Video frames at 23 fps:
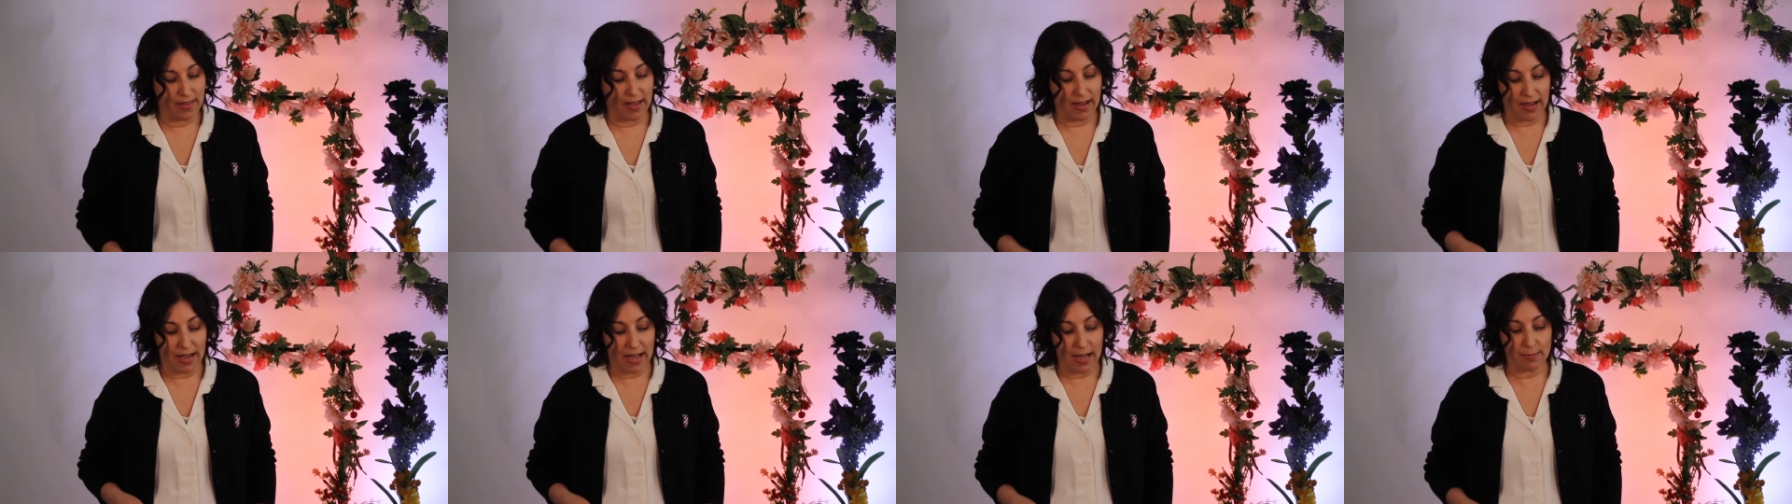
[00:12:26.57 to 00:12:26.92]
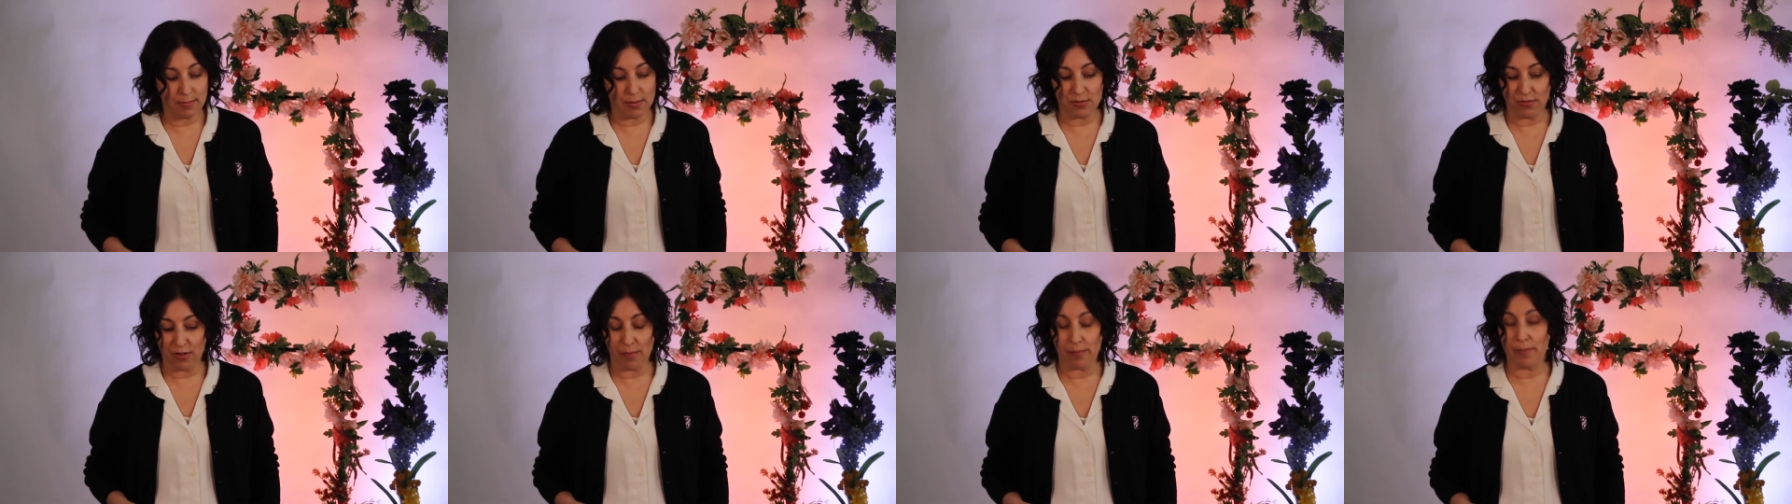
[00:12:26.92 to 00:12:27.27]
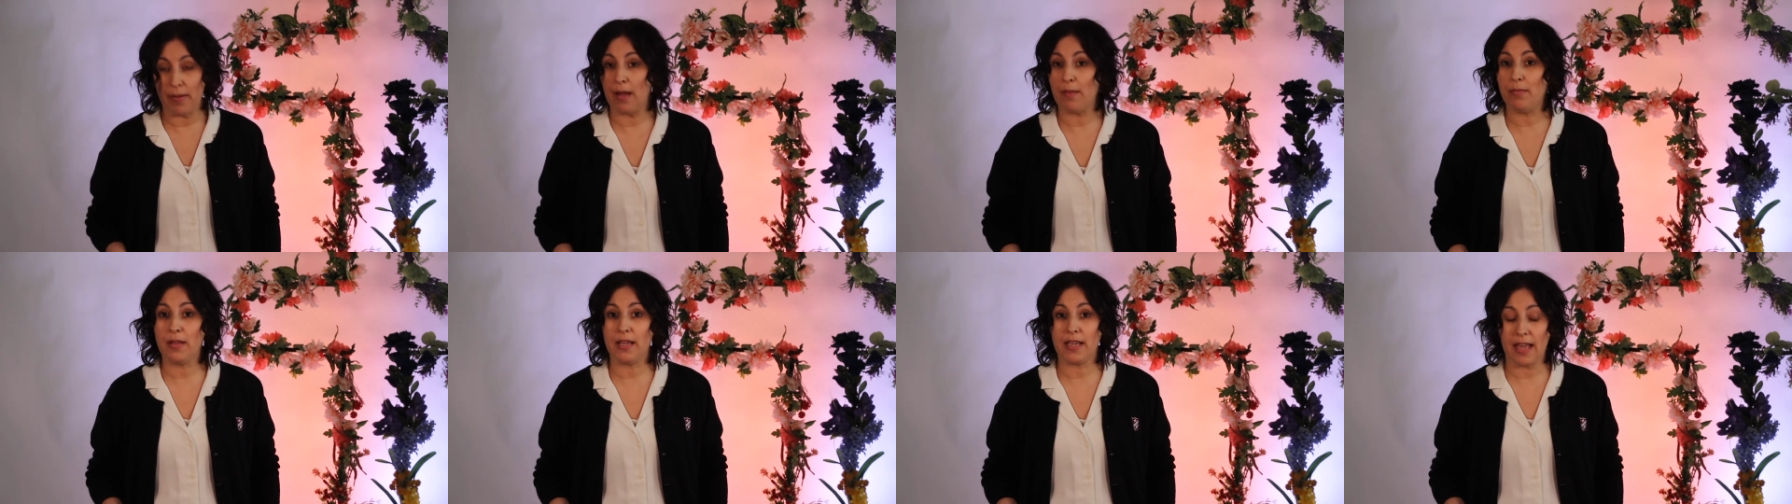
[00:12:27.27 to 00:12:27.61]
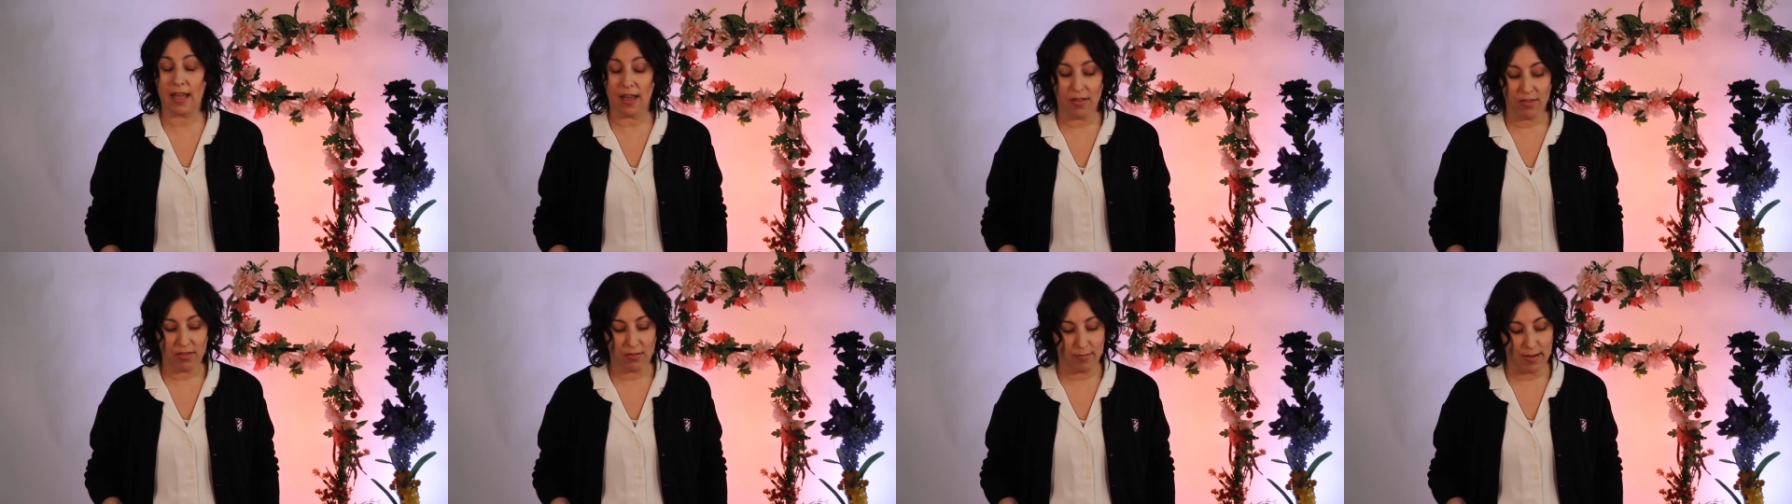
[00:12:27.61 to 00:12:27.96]
that comes from public
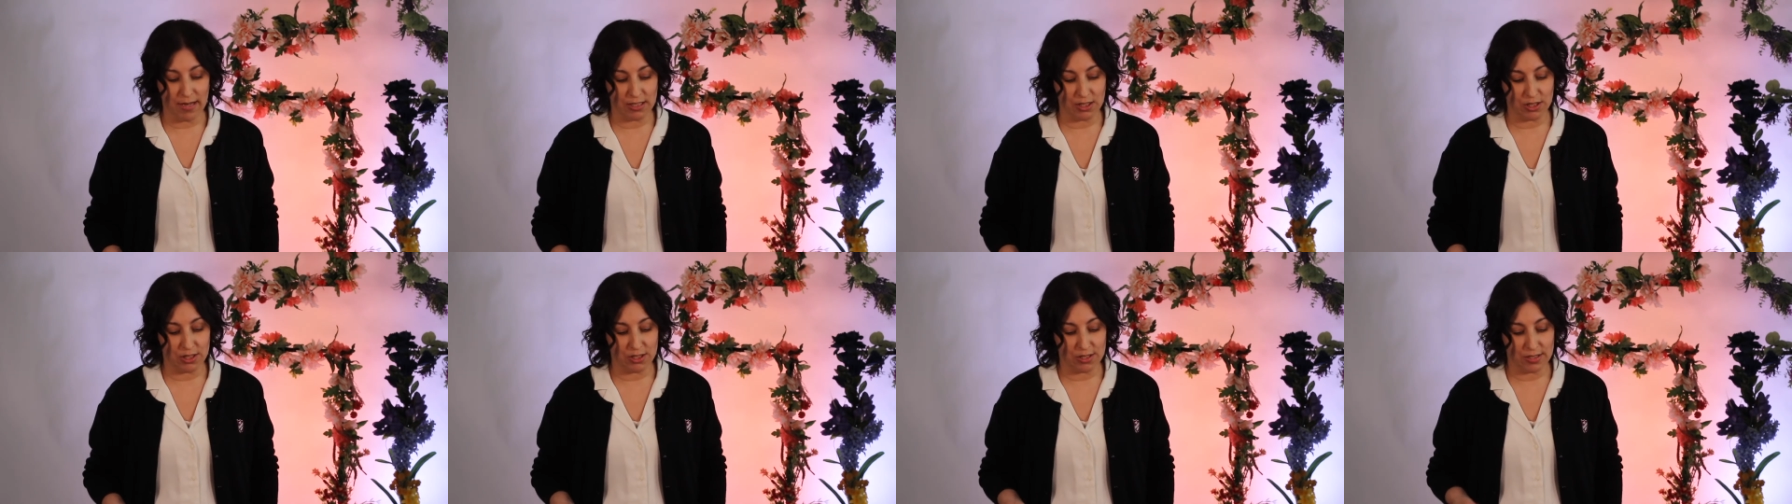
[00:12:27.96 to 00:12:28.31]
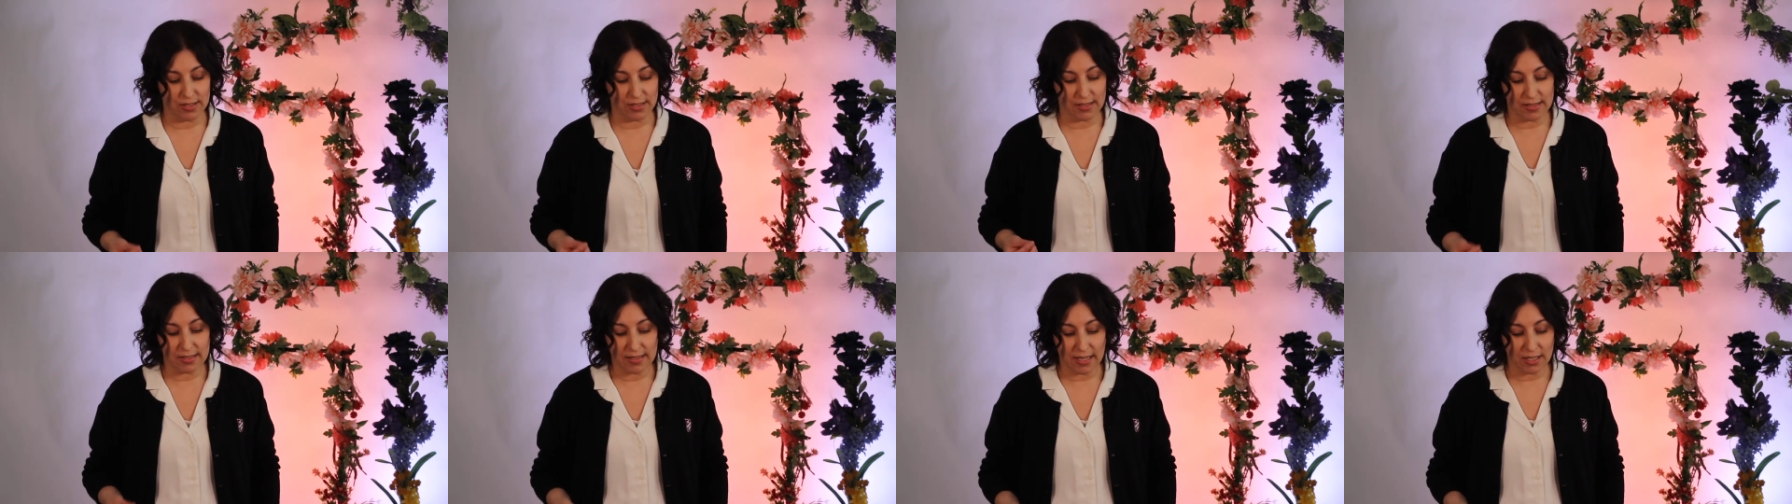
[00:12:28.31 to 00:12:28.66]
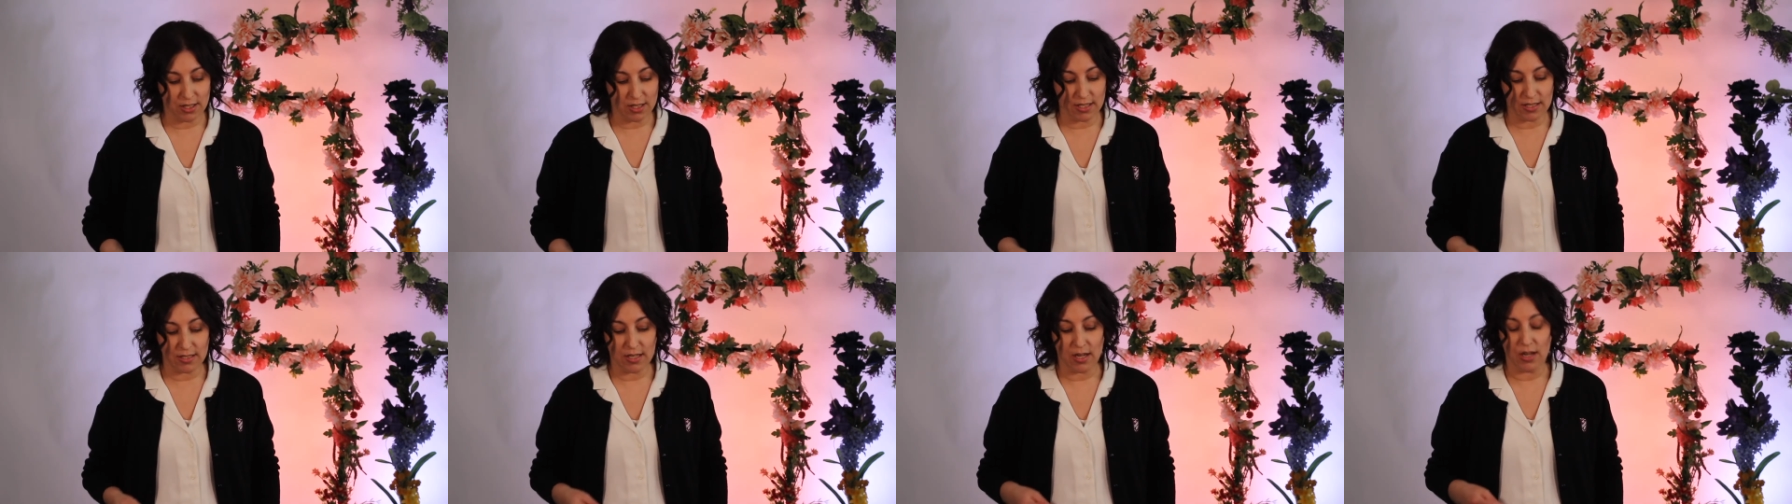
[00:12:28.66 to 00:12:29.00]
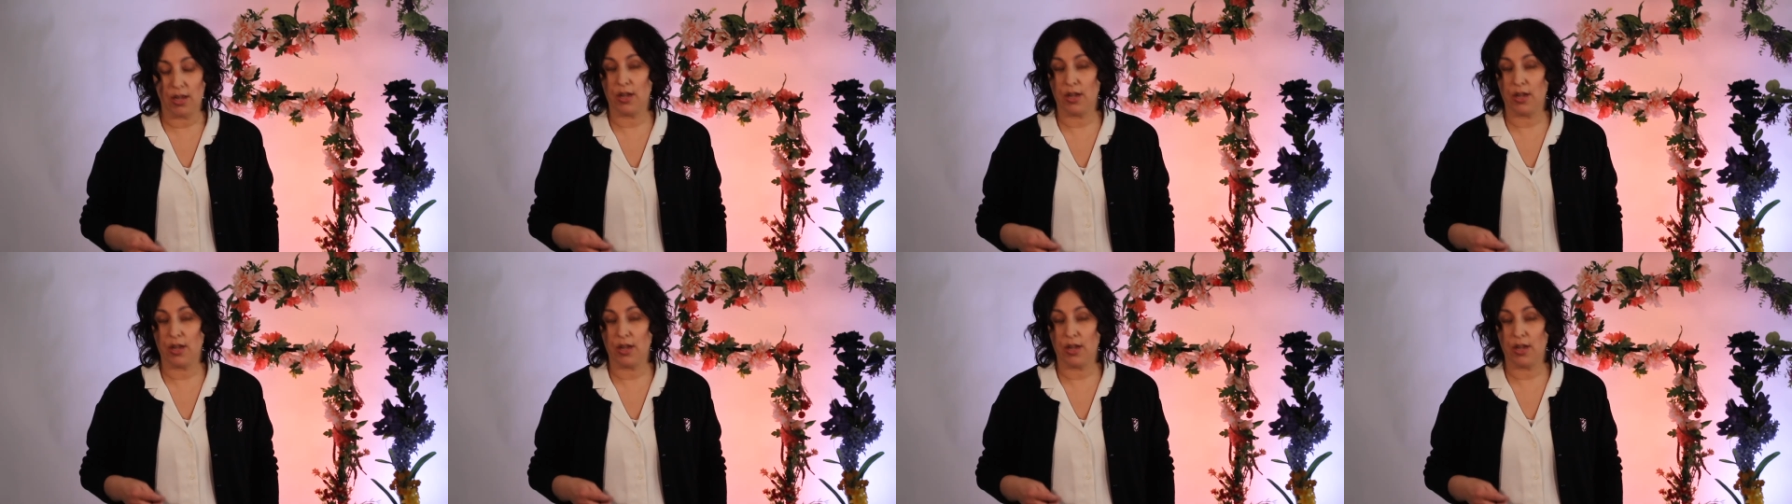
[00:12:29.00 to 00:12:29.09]
health measures such as